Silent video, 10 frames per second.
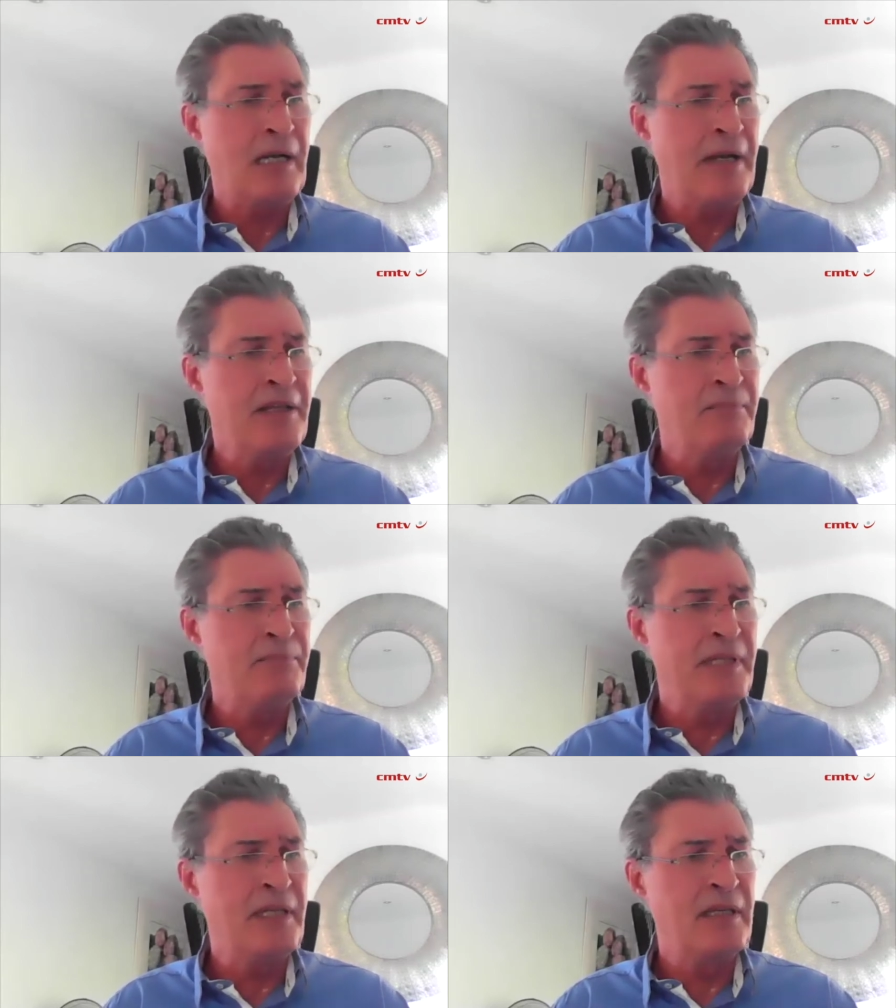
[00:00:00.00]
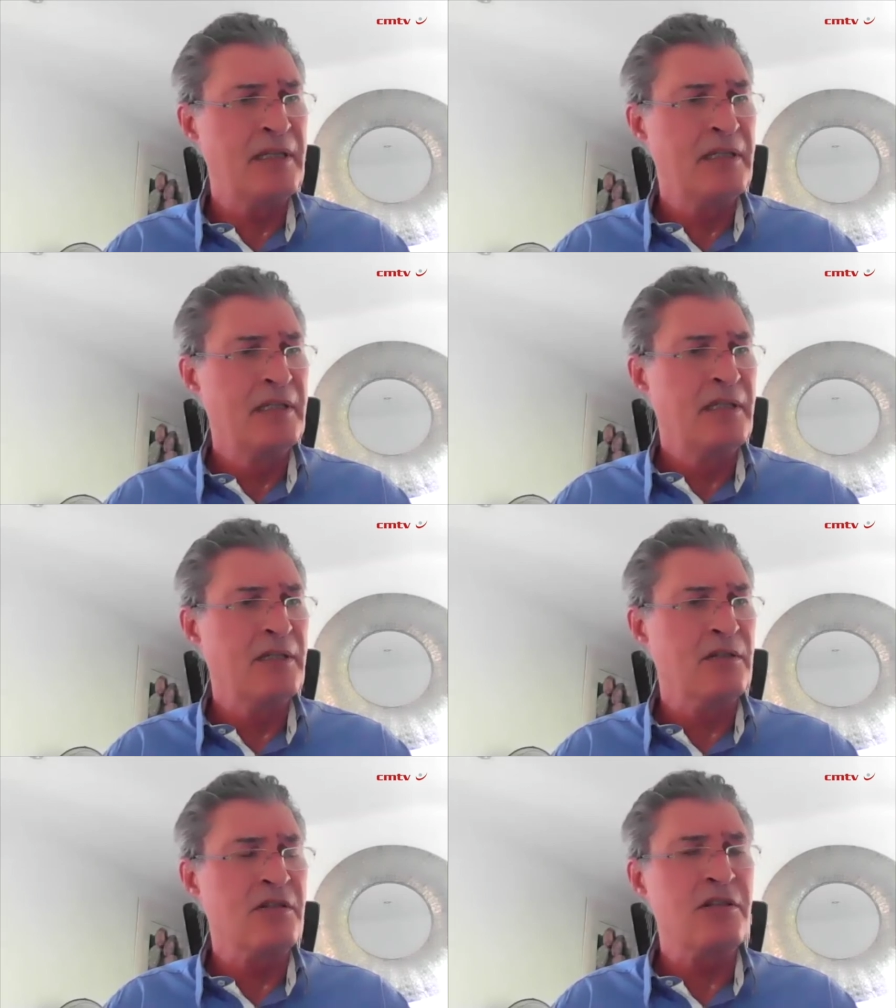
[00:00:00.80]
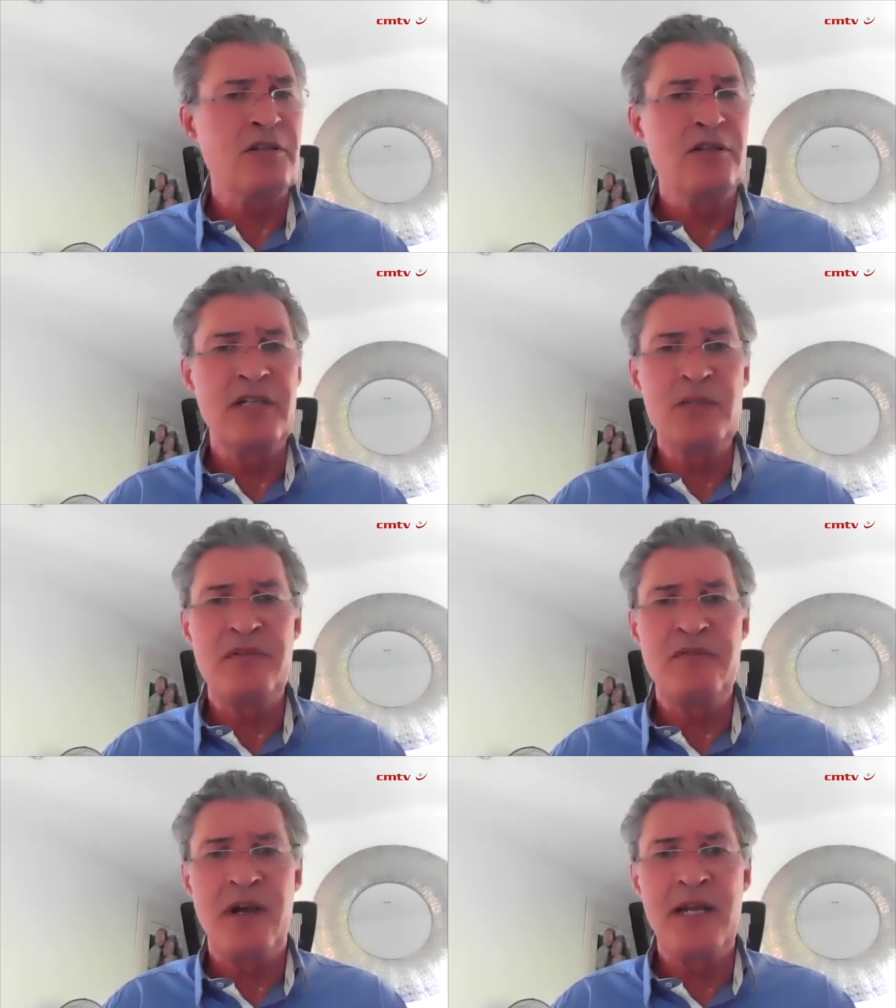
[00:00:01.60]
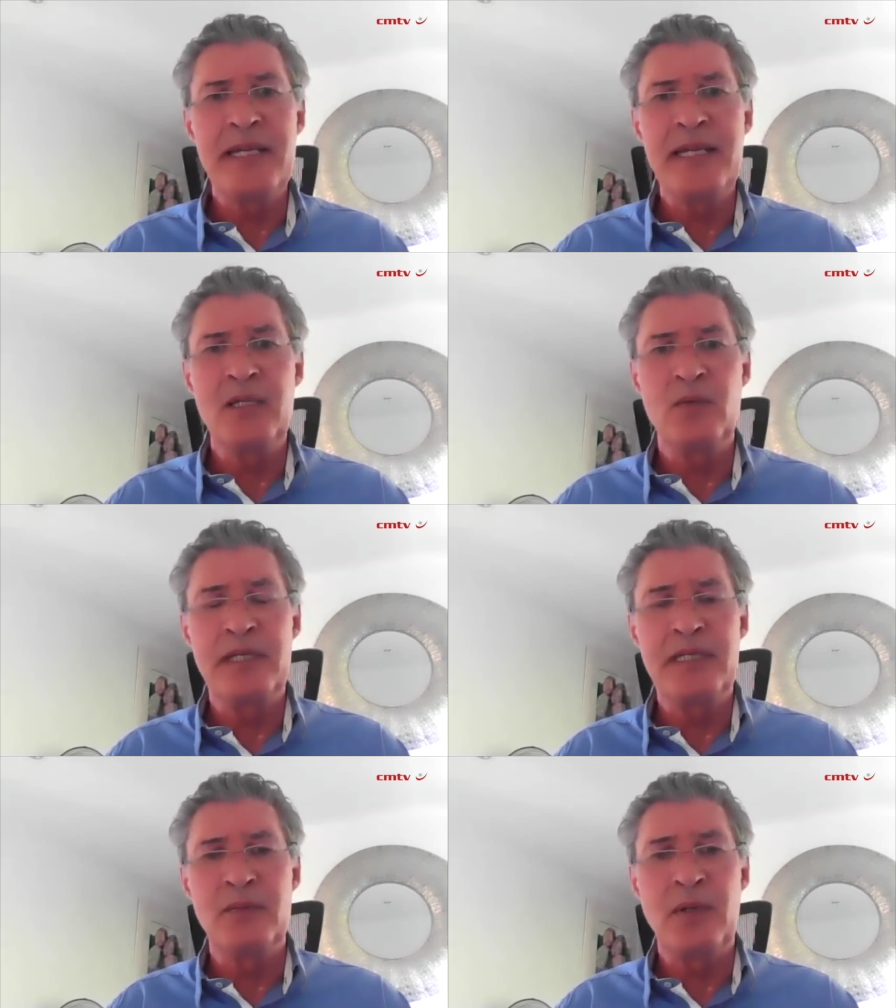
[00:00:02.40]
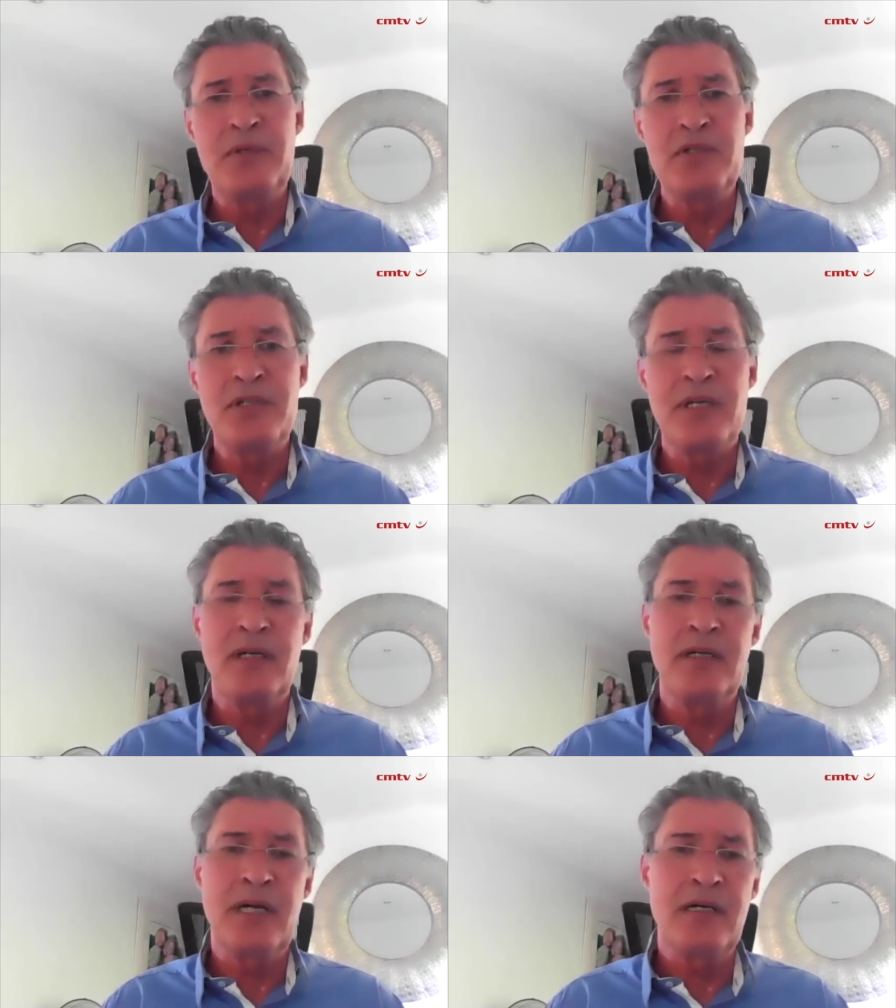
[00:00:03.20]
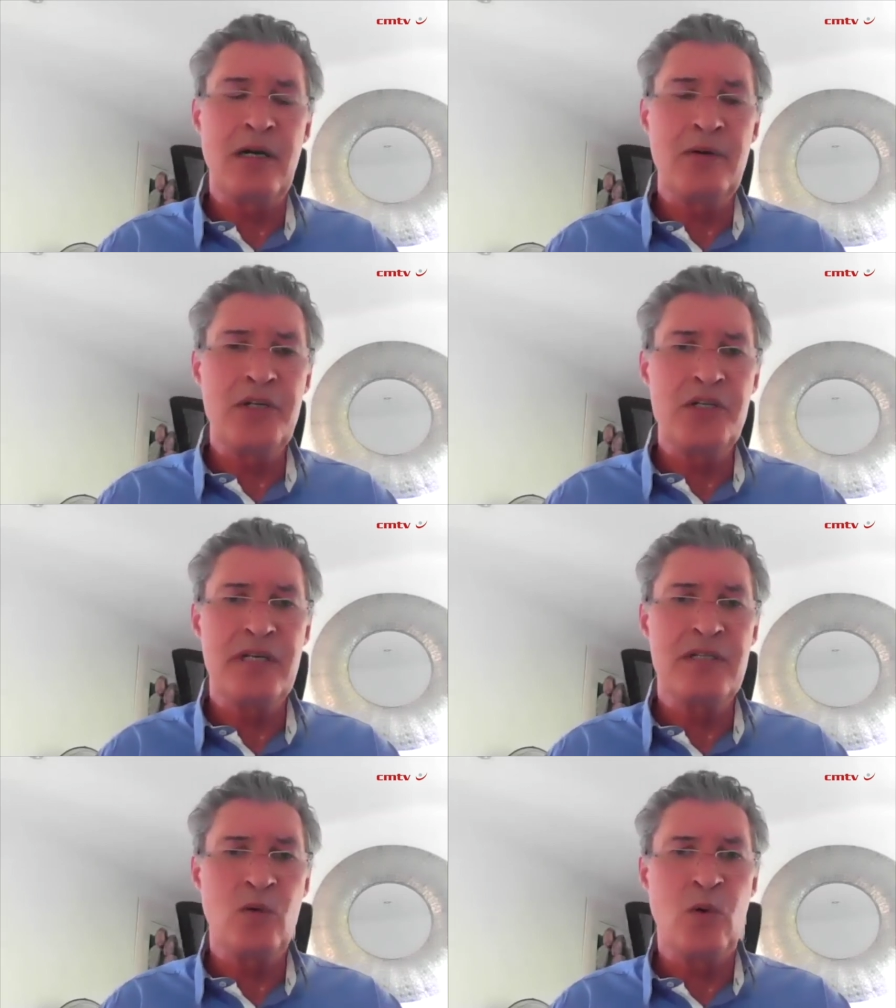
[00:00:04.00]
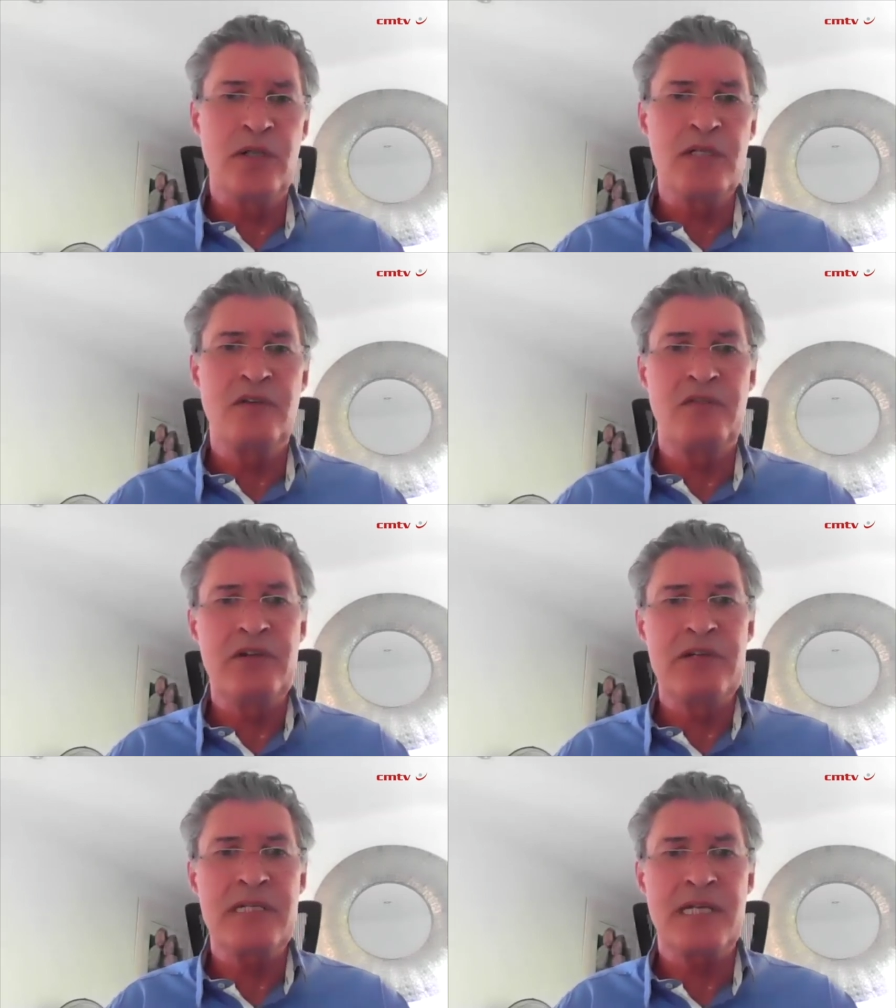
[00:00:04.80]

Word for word: other big concern is we're finding when we're doing our OHS audits for various